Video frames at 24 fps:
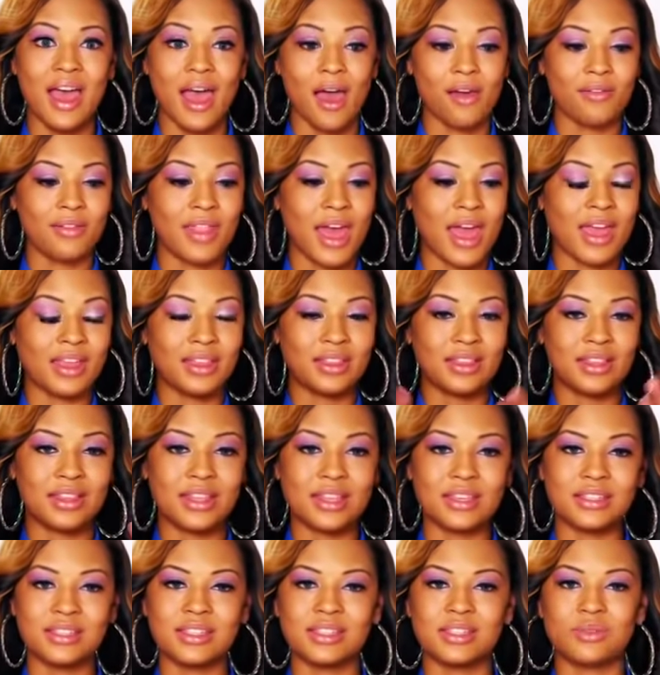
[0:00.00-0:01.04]
I'm like,
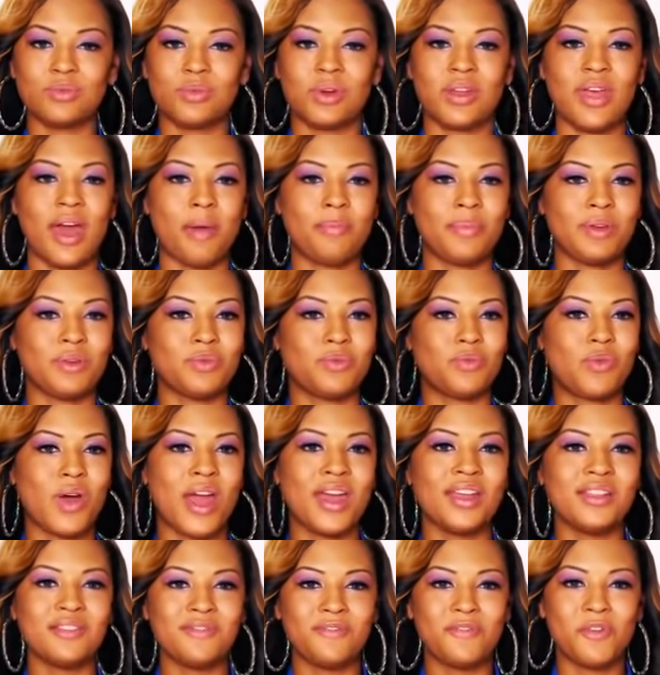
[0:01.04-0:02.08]
this is what I've been
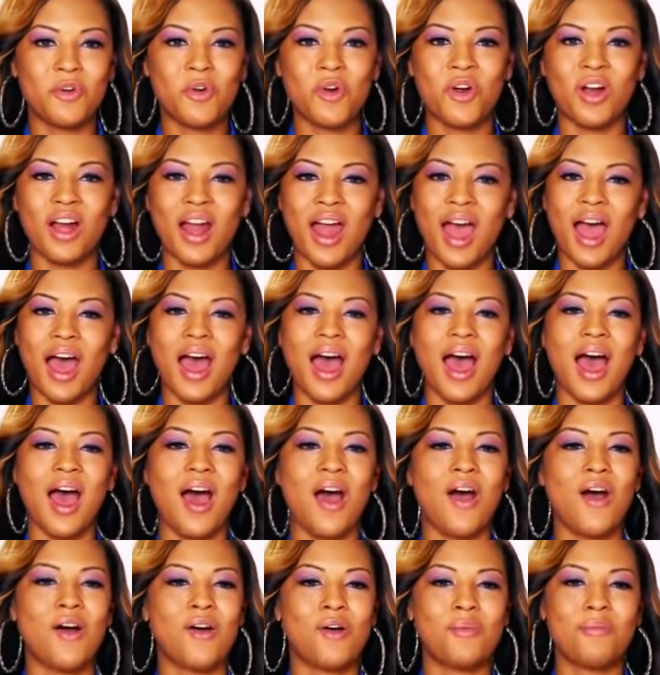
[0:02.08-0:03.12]
waiting for
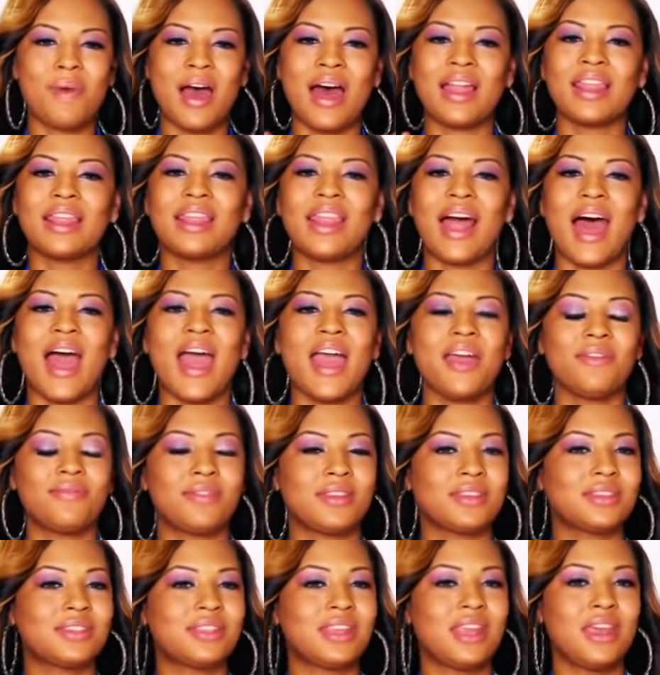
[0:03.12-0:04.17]
all my life
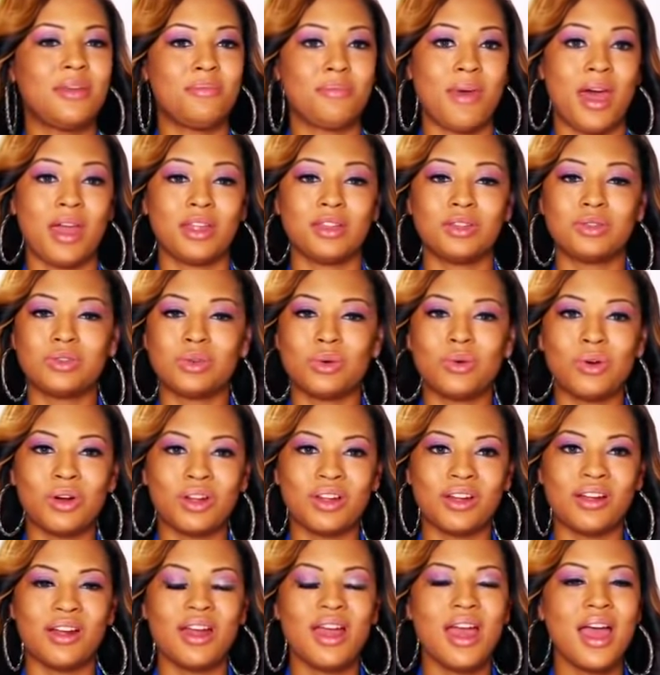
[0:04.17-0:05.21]
to see my
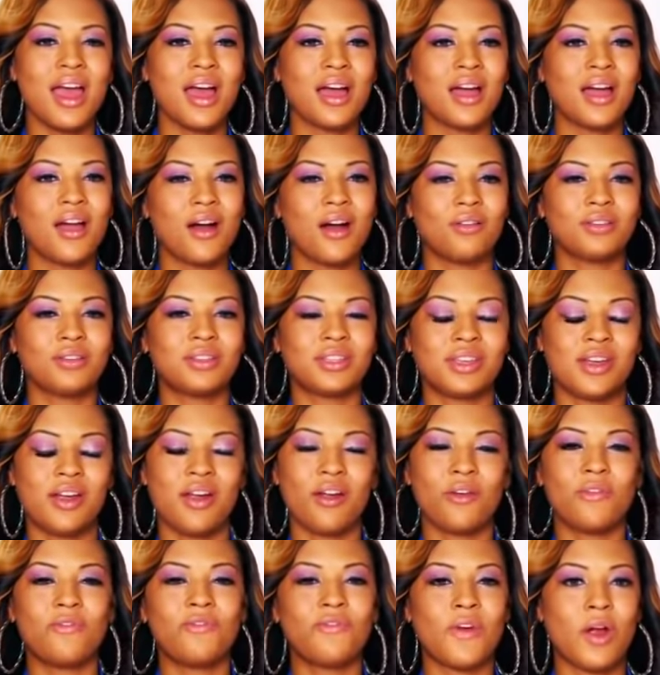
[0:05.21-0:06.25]
daughter go to
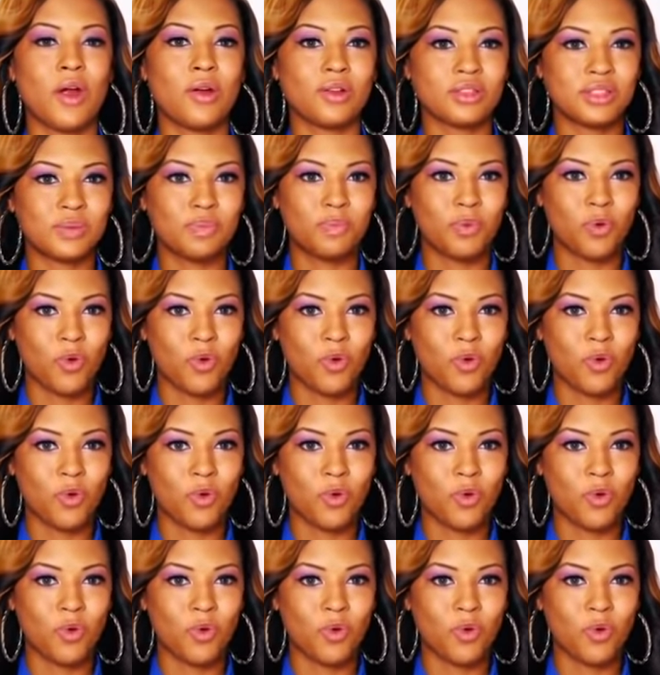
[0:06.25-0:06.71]
her first